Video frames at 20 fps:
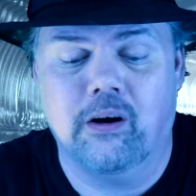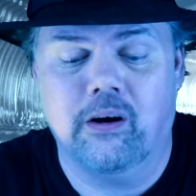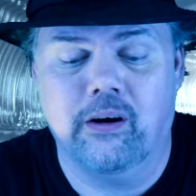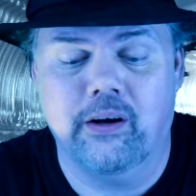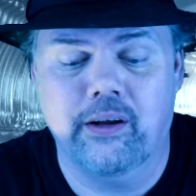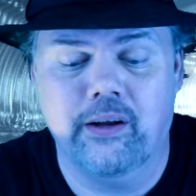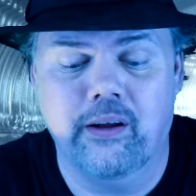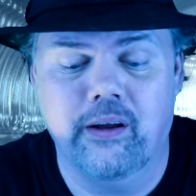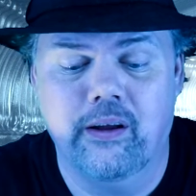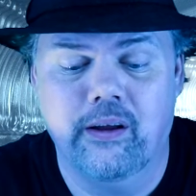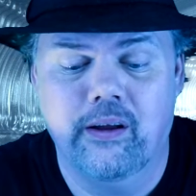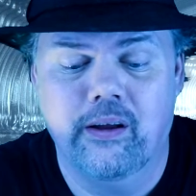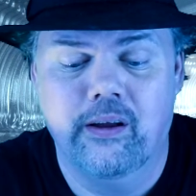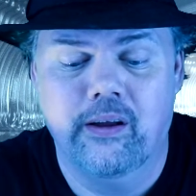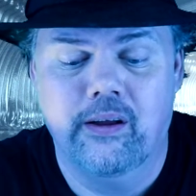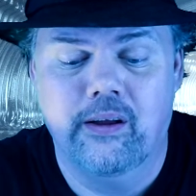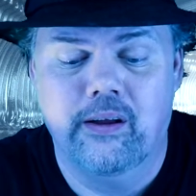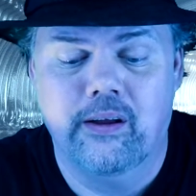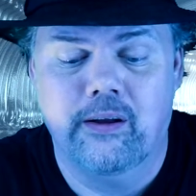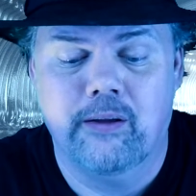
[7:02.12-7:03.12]
on
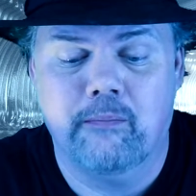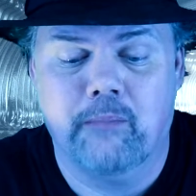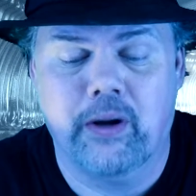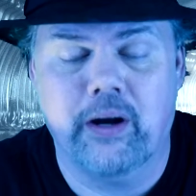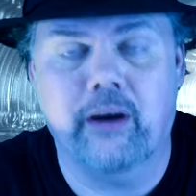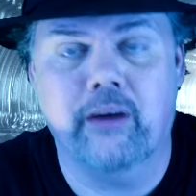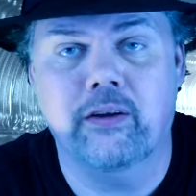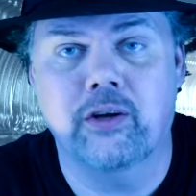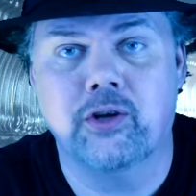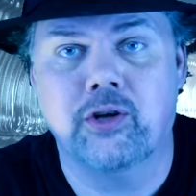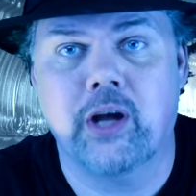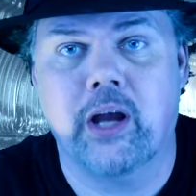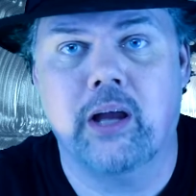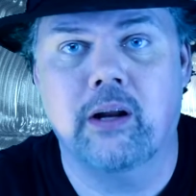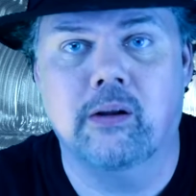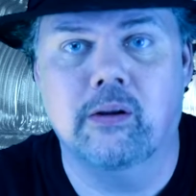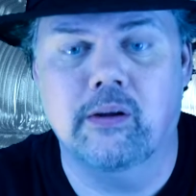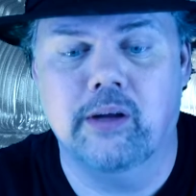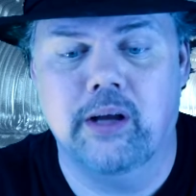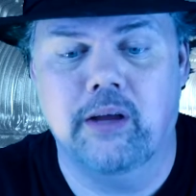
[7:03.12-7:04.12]
my other
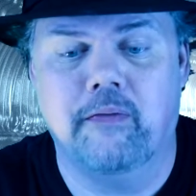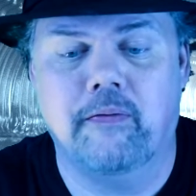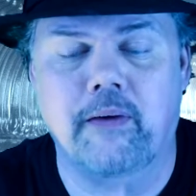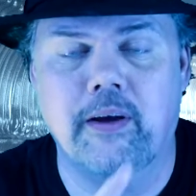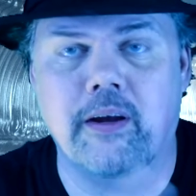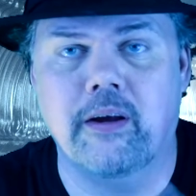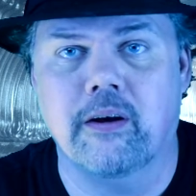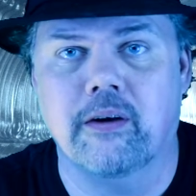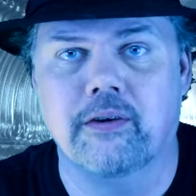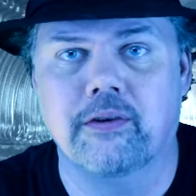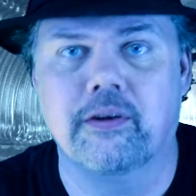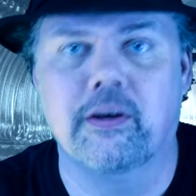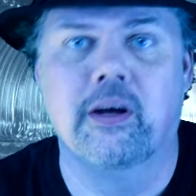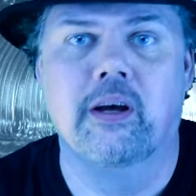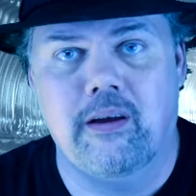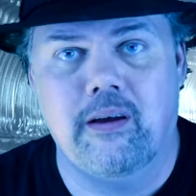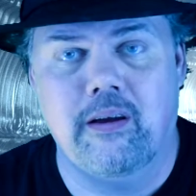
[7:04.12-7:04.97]
channel, It Figures.